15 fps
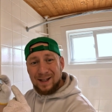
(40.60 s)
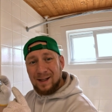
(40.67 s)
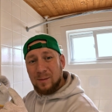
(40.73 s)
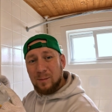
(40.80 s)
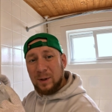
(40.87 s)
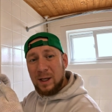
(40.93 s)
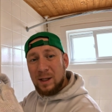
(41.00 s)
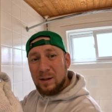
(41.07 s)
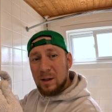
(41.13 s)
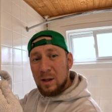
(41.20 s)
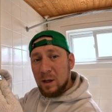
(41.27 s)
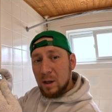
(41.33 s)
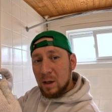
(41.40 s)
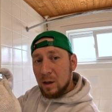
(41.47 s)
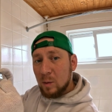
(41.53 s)
hidden place,
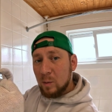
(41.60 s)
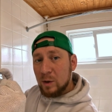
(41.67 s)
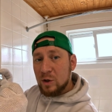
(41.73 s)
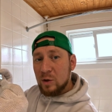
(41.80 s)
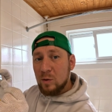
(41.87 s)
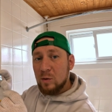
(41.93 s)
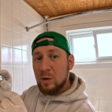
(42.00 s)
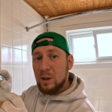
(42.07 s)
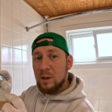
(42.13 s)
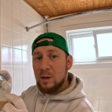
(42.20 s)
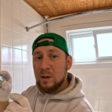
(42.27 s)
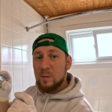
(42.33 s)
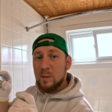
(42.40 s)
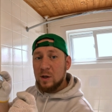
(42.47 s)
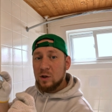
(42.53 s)
which you
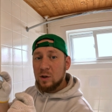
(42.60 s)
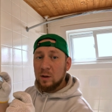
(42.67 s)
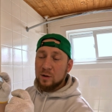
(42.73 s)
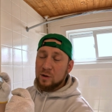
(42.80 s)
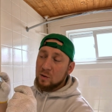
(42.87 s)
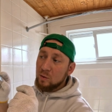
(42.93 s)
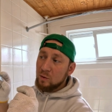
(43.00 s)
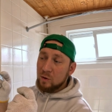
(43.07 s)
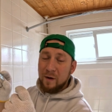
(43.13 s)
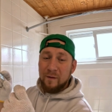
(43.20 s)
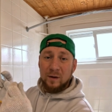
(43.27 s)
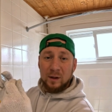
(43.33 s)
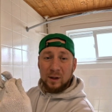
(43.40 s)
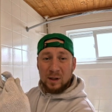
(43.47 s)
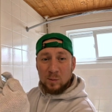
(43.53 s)
need a special
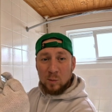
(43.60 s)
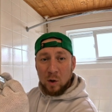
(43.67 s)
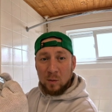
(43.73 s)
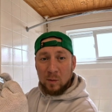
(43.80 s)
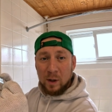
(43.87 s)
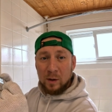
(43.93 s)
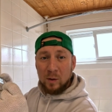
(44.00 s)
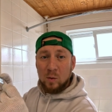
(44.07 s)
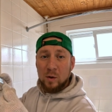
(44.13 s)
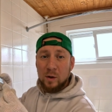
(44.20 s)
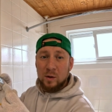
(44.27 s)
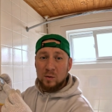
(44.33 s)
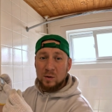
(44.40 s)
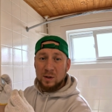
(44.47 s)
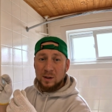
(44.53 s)
screwdriver, like small one, or
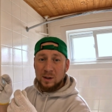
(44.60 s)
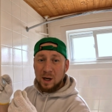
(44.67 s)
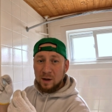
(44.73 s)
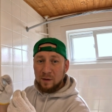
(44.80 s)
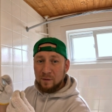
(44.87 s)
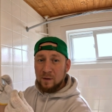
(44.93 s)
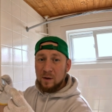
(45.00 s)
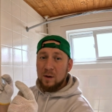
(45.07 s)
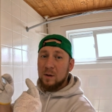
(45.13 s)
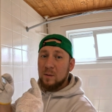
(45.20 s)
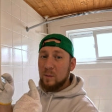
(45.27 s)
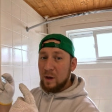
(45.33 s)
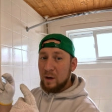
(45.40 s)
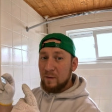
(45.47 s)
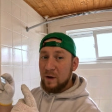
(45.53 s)
use a knife,
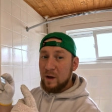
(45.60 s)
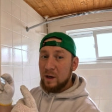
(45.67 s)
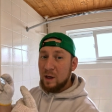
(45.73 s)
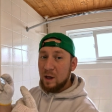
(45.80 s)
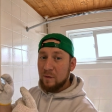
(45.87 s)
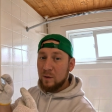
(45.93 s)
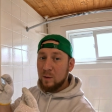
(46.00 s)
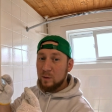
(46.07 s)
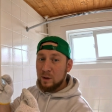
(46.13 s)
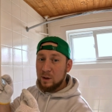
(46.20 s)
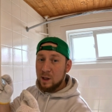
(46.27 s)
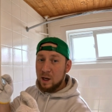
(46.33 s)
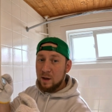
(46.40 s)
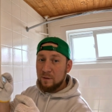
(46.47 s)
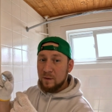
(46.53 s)
very carefully with the
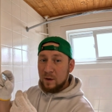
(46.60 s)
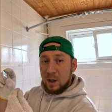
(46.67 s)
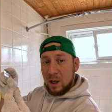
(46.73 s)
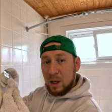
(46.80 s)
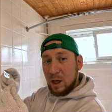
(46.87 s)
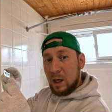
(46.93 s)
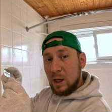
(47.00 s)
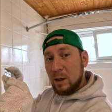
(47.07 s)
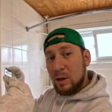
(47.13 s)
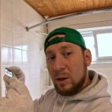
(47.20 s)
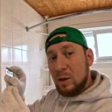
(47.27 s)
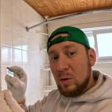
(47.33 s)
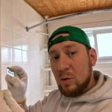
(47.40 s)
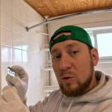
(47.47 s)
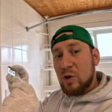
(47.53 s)
knife, and
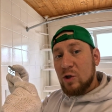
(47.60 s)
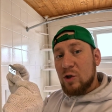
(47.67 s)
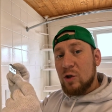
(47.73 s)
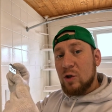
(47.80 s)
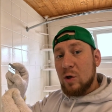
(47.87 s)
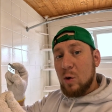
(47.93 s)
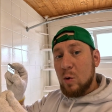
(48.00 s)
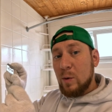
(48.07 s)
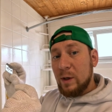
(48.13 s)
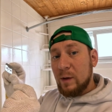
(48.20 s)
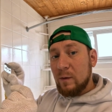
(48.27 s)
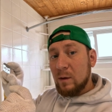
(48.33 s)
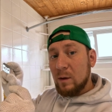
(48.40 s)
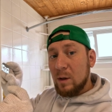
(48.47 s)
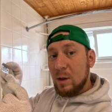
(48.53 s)
you just screw
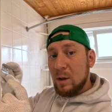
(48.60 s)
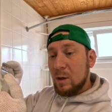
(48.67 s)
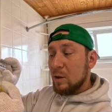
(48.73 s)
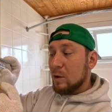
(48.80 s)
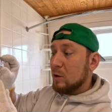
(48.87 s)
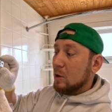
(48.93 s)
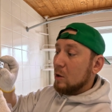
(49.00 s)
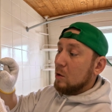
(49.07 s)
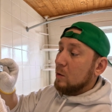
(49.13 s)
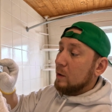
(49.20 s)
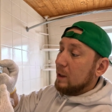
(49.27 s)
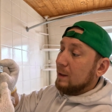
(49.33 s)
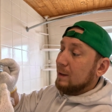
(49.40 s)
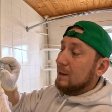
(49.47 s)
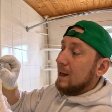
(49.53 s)
it so
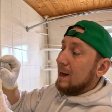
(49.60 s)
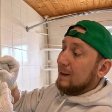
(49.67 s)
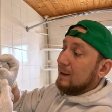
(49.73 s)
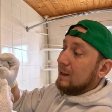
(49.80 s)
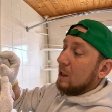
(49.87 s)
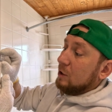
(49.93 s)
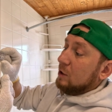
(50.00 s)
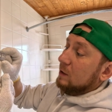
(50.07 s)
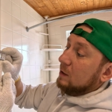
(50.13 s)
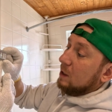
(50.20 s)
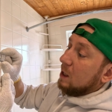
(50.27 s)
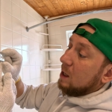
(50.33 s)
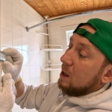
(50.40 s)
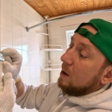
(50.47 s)
it attaches